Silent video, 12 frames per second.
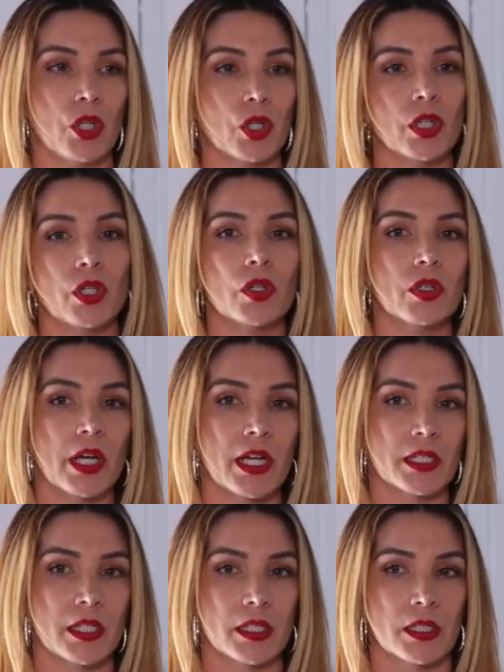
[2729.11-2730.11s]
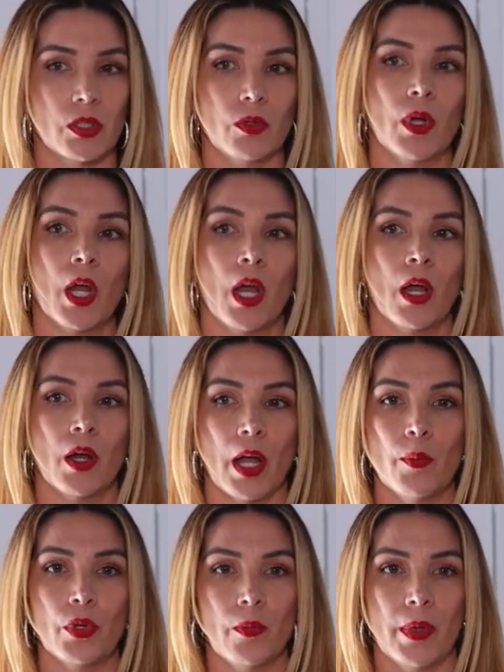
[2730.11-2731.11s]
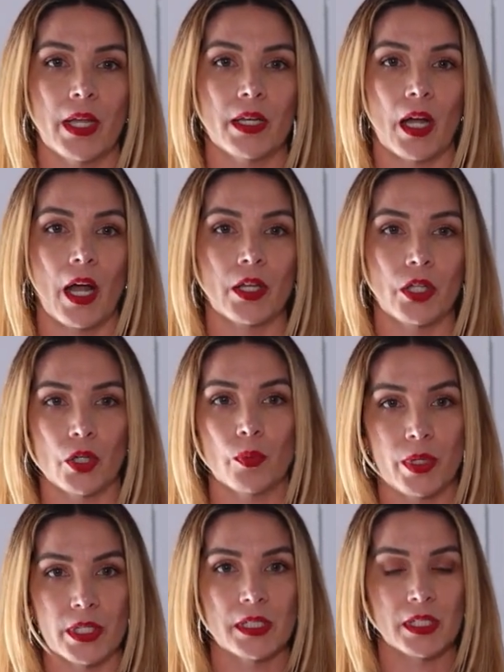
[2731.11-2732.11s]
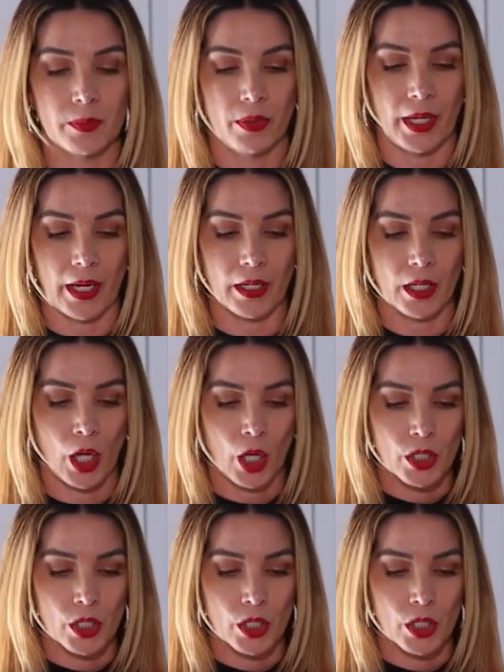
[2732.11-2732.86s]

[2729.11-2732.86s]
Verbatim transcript: you could utilize this to implement on your business plan.